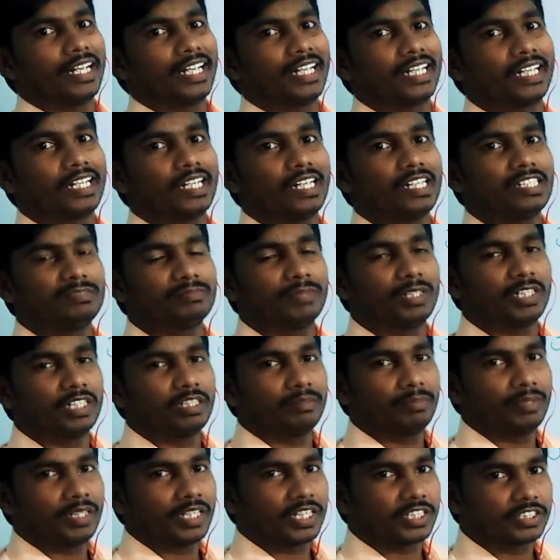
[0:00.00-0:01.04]
cross
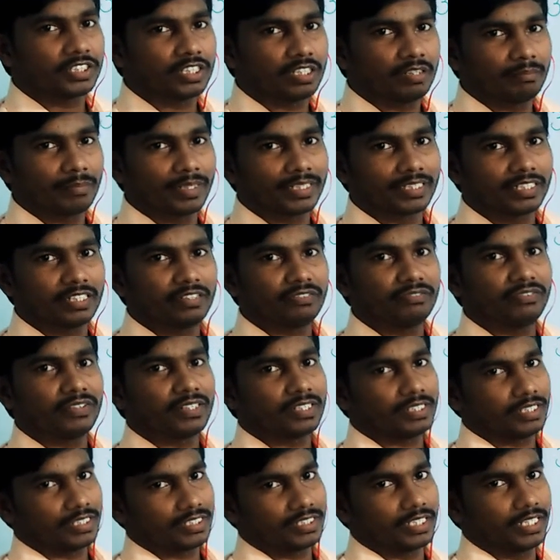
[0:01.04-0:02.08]
multiplication method
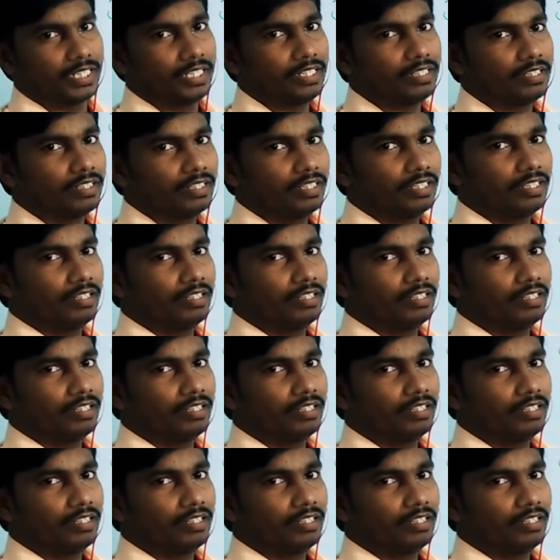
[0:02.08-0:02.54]
for this year,